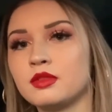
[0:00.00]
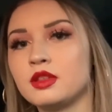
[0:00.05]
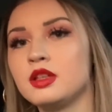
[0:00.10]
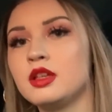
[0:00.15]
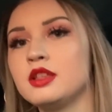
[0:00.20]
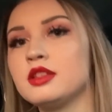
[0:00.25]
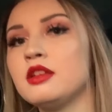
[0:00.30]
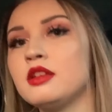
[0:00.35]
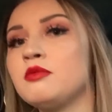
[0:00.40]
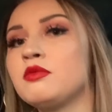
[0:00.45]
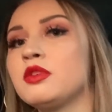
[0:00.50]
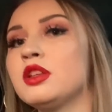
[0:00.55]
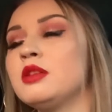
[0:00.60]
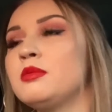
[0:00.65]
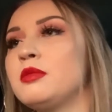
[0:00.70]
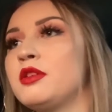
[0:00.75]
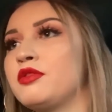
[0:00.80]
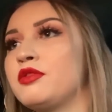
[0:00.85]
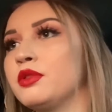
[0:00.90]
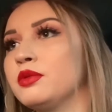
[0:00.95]
Is that really
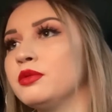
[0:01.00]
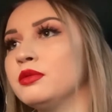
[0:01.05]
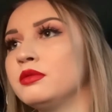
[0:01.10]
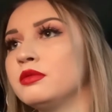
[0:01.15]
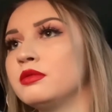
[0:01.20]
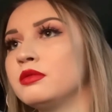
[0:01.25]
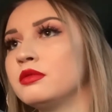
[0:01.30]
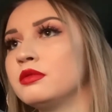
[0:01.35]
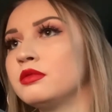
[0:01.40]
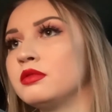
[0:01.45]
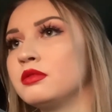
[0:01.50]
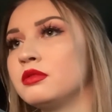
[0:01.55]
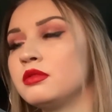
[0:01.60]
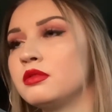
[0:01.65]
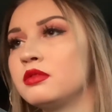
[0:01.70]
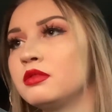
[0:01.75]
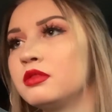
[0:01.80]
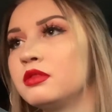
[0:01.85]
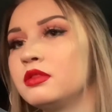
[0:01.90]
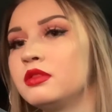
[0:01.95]
my phone?
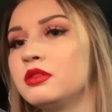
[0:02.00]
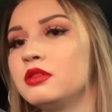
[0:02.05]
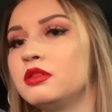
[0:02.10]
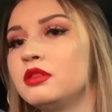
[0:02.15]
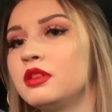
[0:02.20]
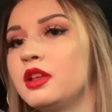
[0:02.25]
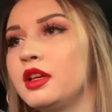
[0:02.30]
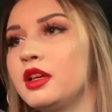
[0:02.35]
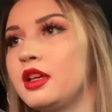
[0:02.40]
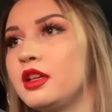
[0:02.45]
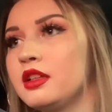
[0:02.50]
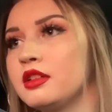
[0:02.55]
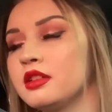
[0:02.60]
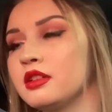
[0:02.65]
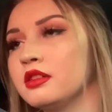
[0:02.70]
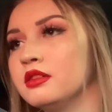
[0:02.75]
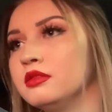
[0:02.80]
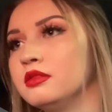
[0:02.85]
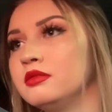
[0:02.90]
I can't tell.